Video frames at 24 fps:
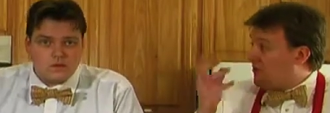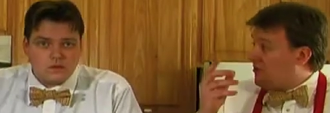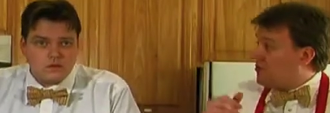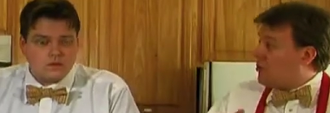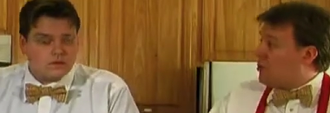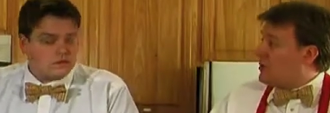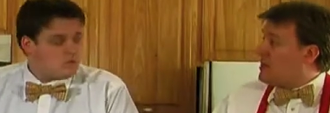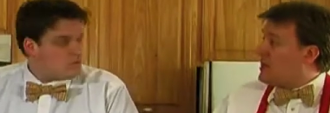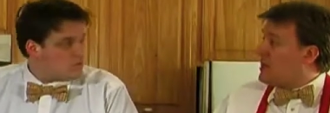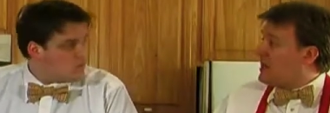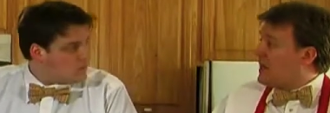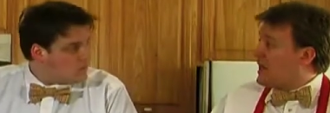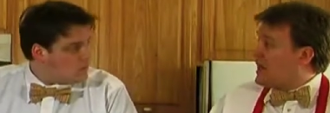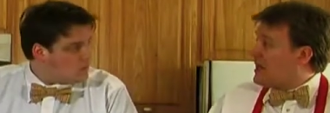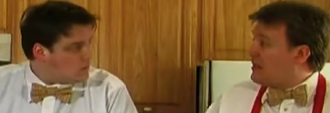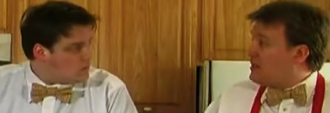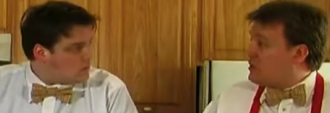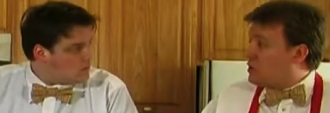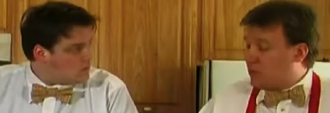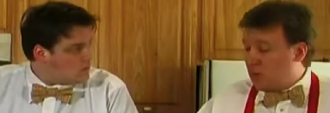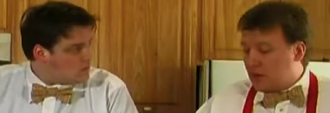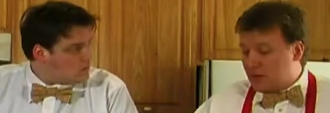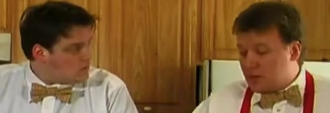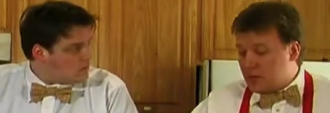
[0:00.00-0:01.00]
Speaker 1: bring a cake
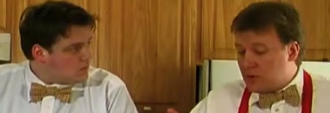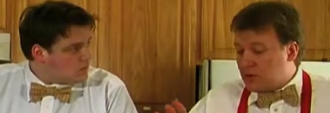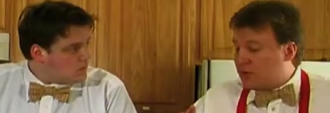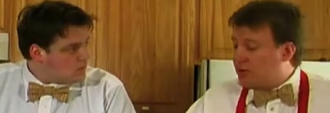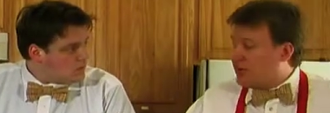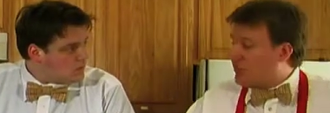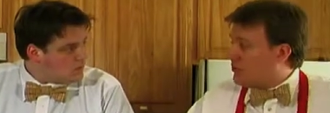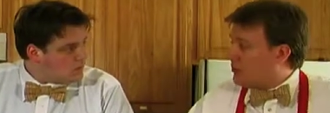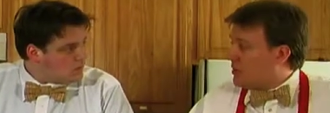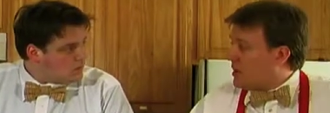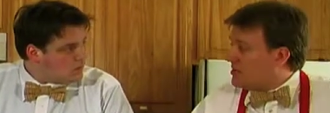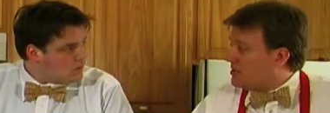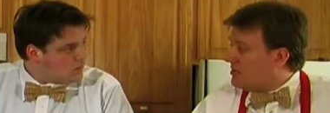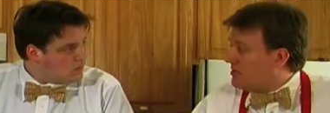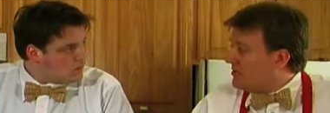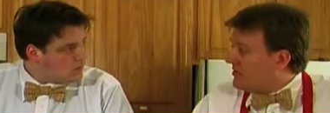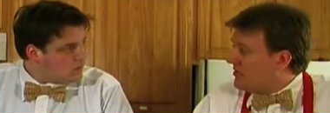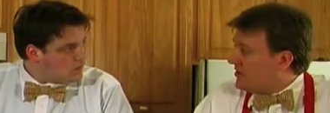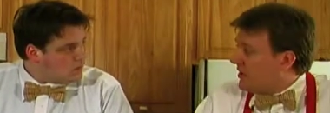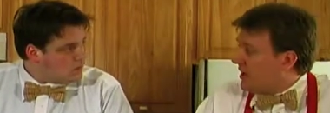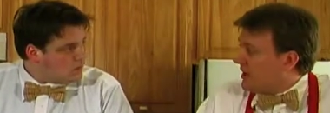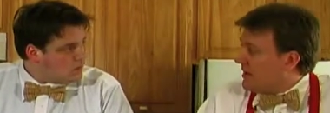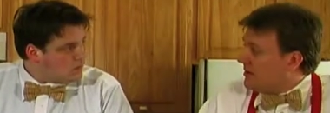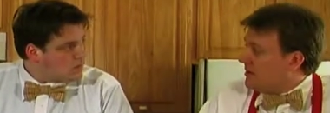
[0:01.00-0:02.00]
to a new construction
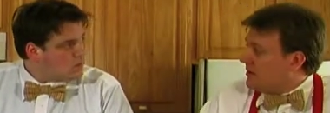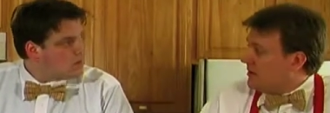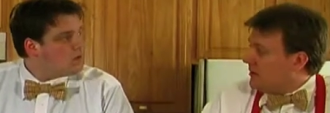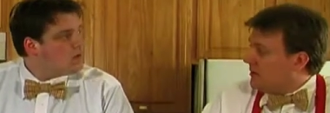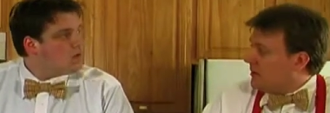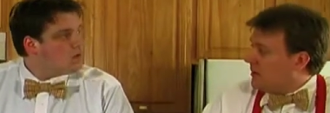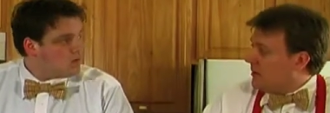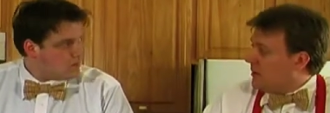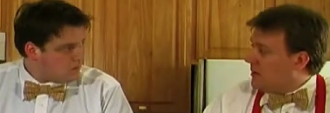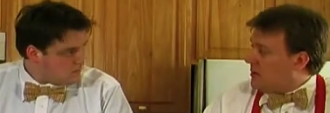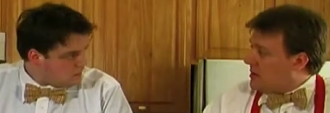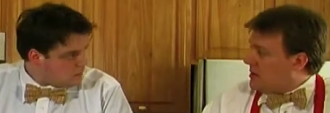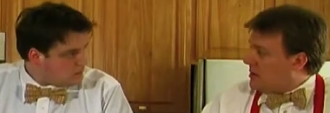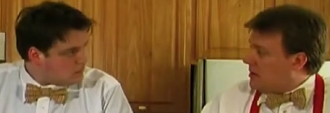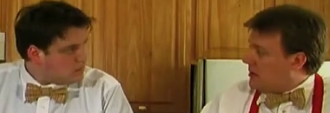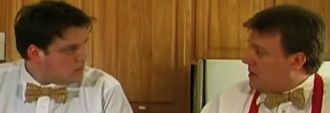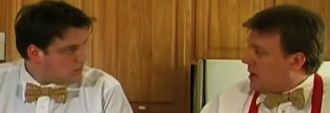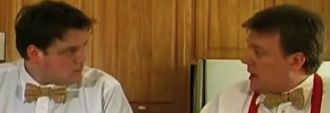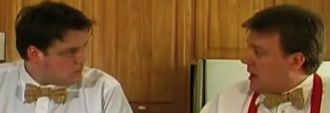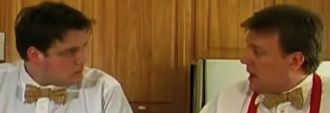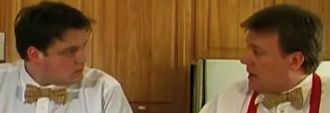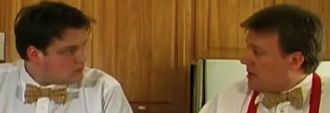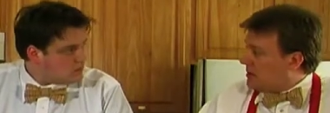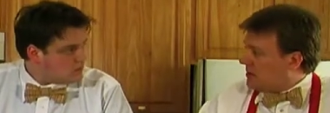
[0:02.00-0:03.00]
site.
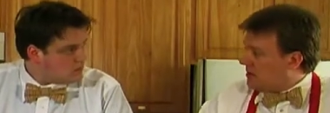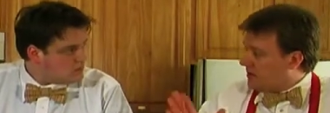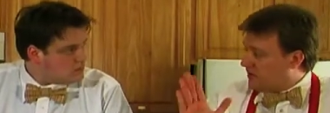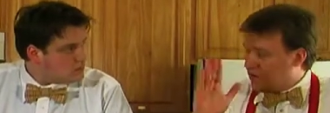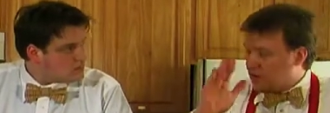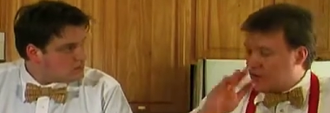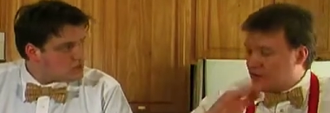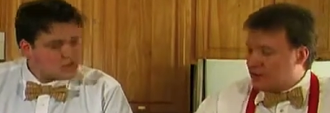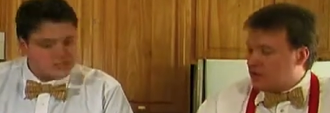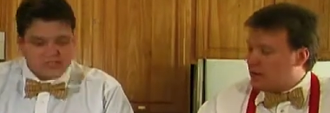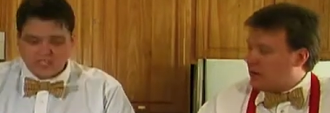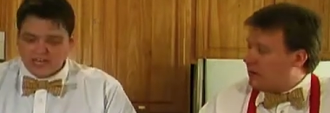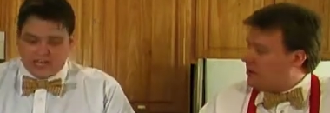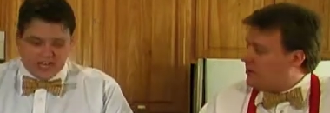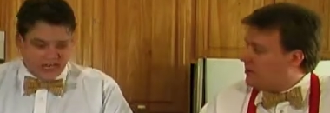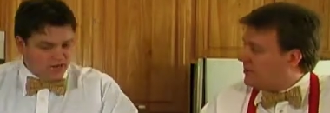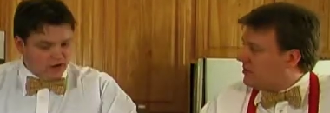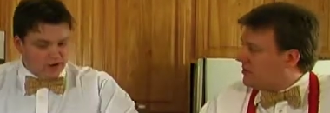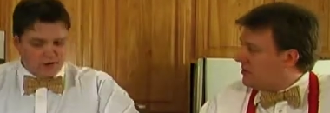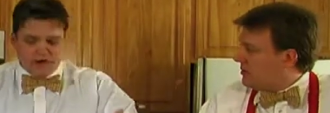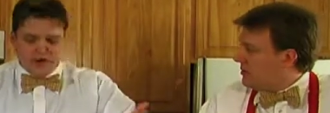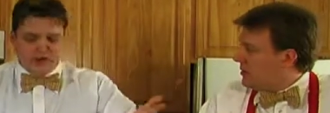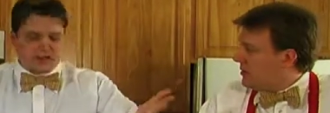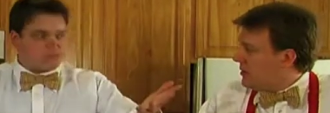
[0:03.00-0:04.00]
And just
Speaker 2: say,
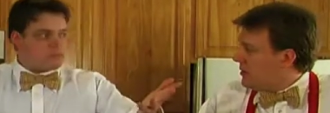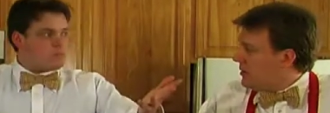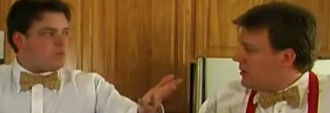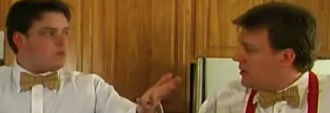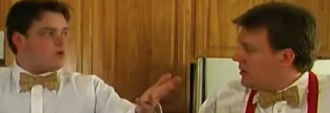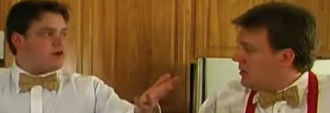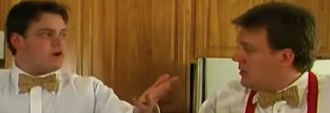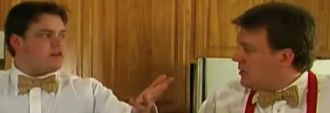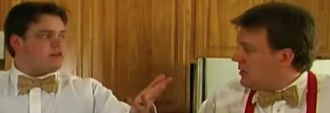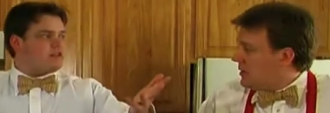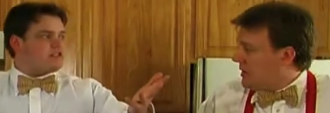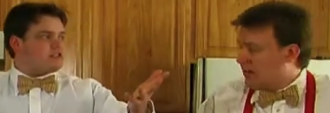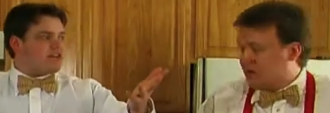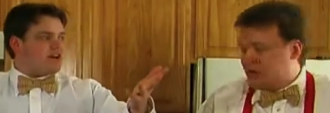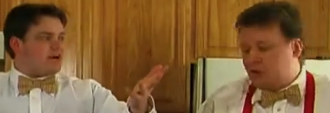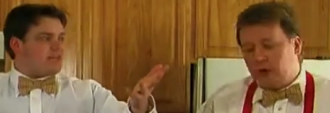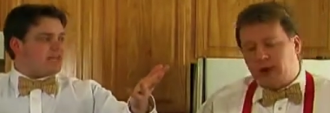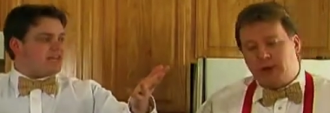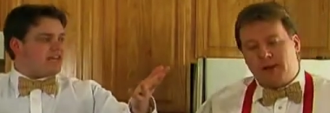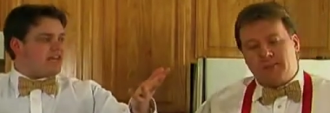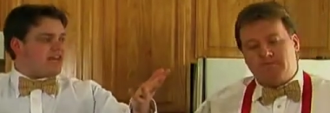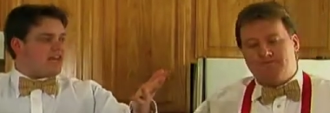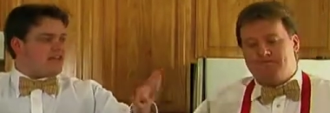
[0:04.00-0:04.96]
here it is, boys. Come and get